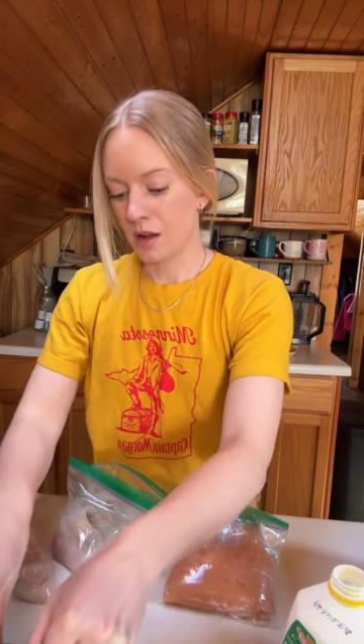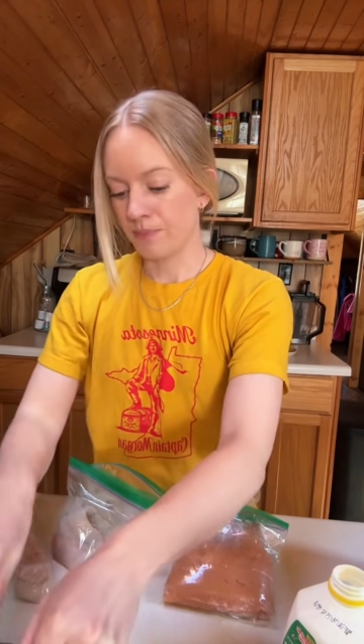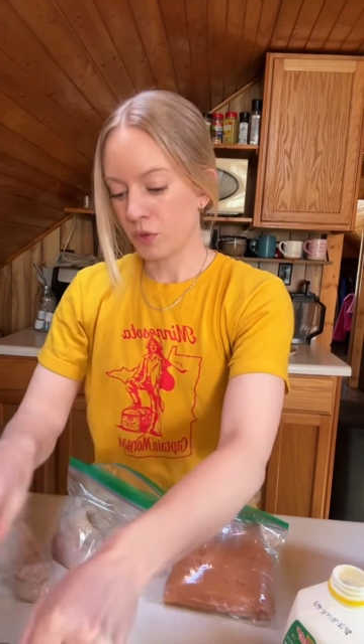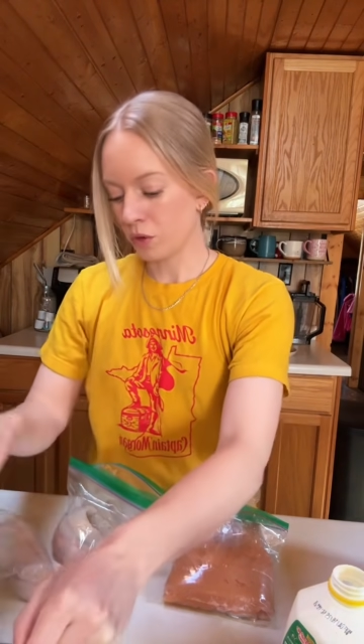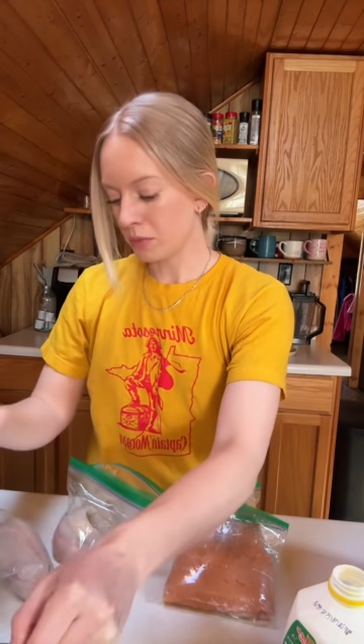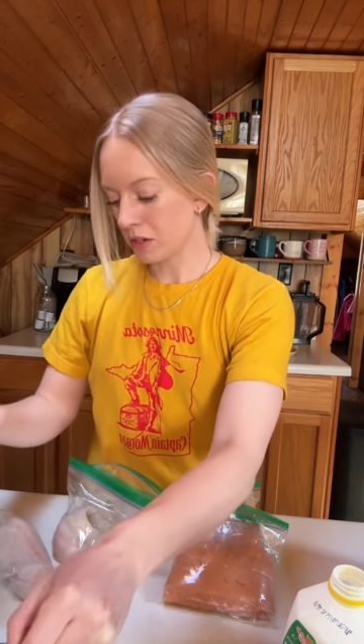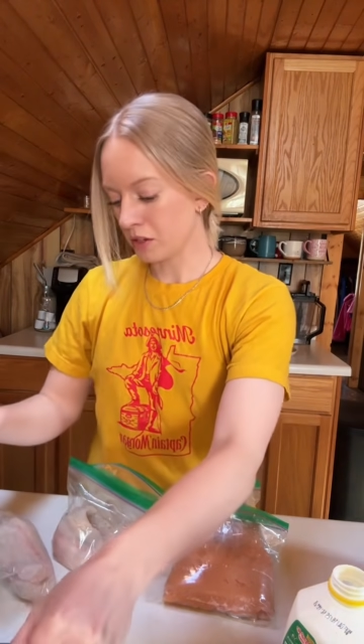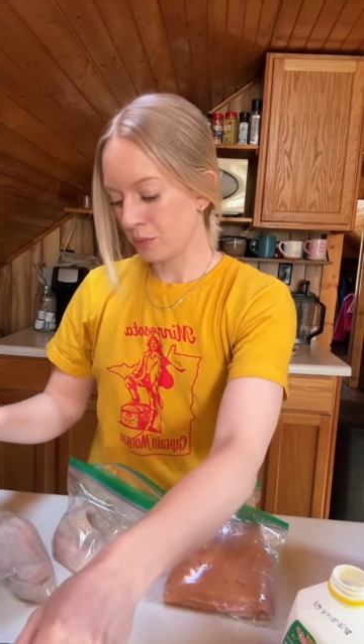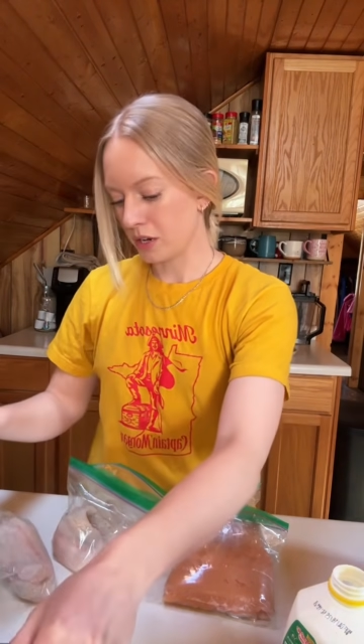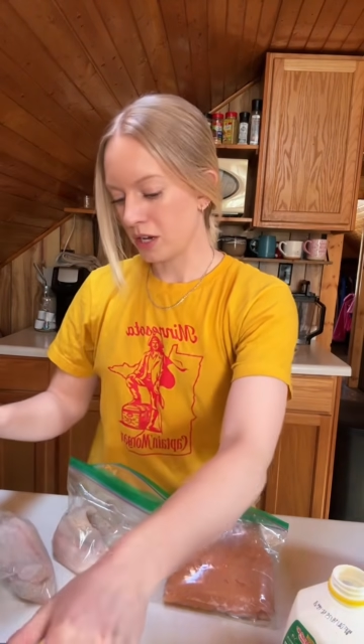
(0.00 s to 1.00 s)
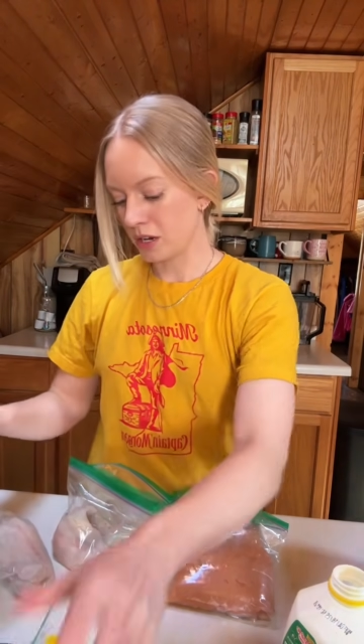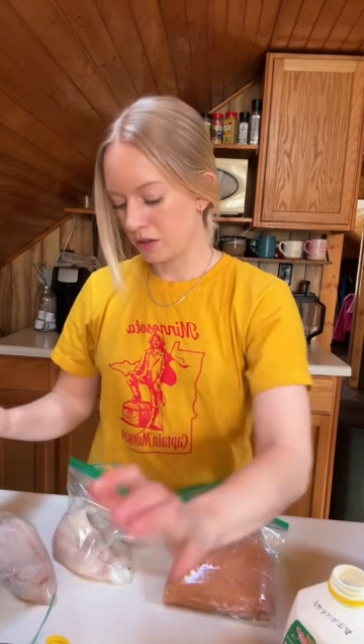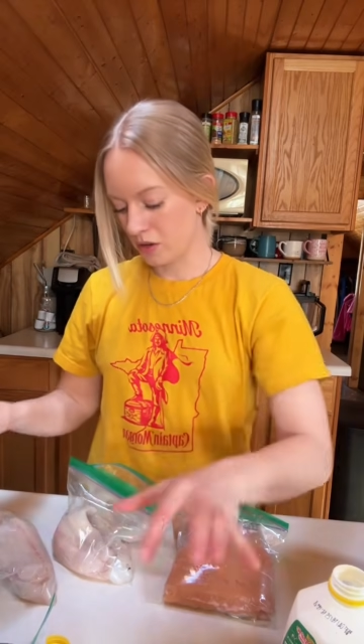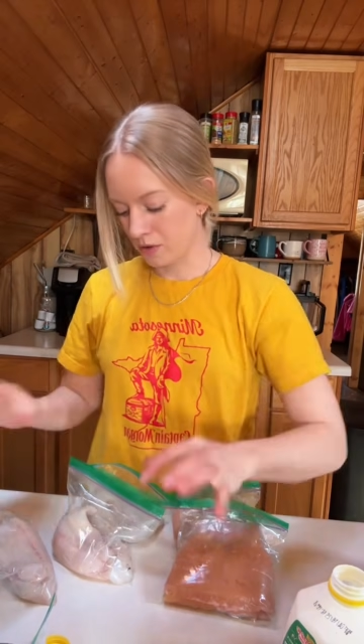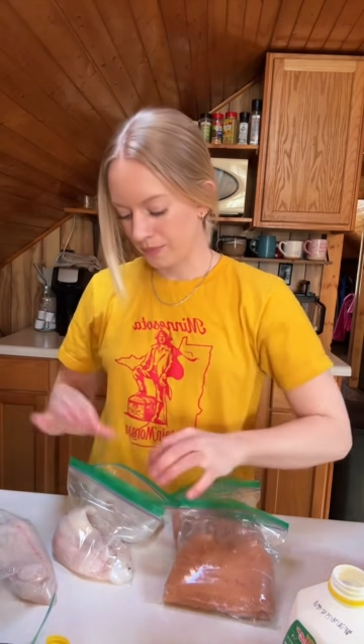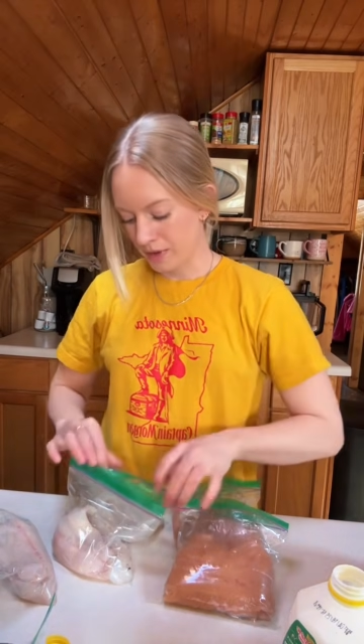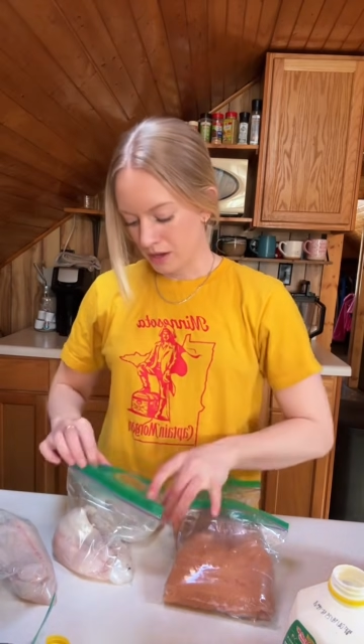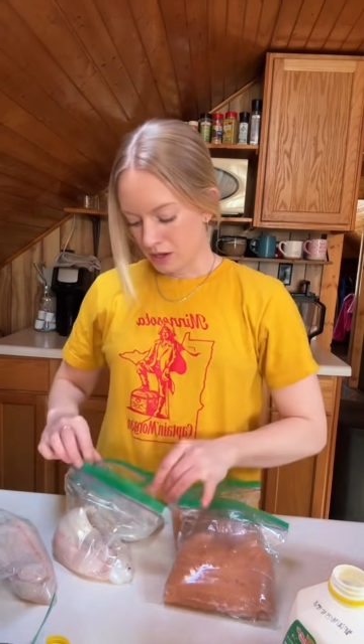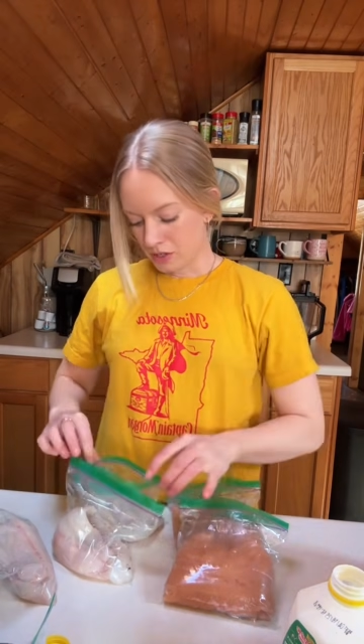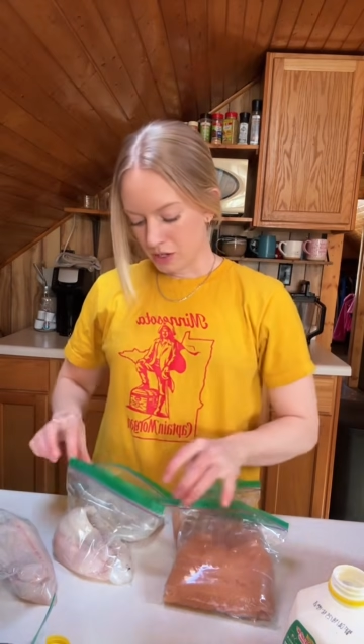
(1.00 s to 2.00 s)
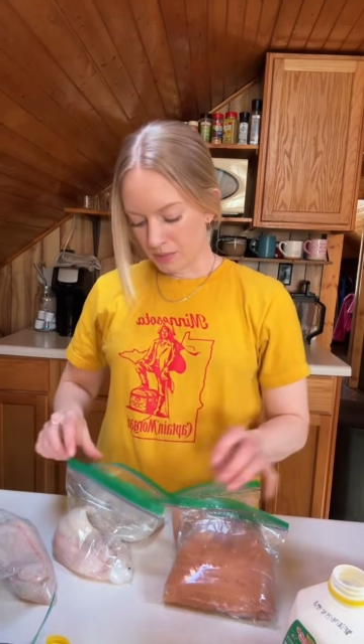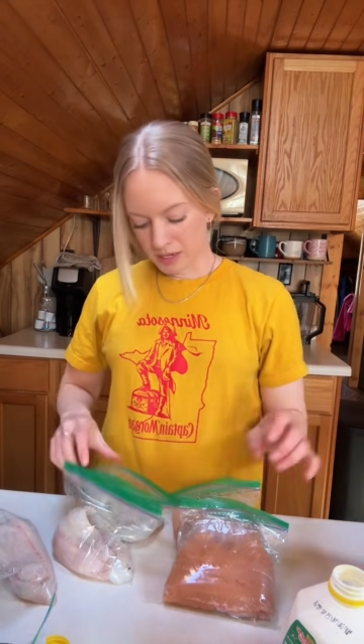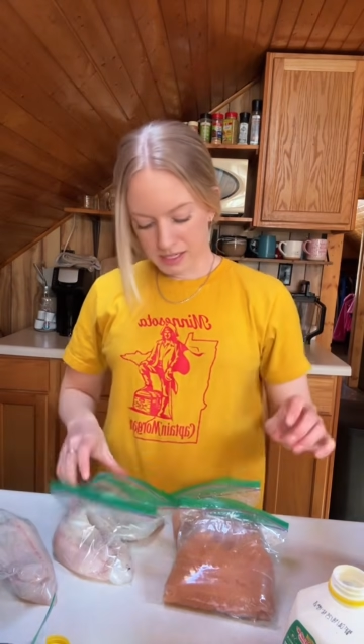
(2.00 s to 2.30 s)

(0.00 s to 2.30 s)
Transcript: Normally they're pretty good though. So I'm going to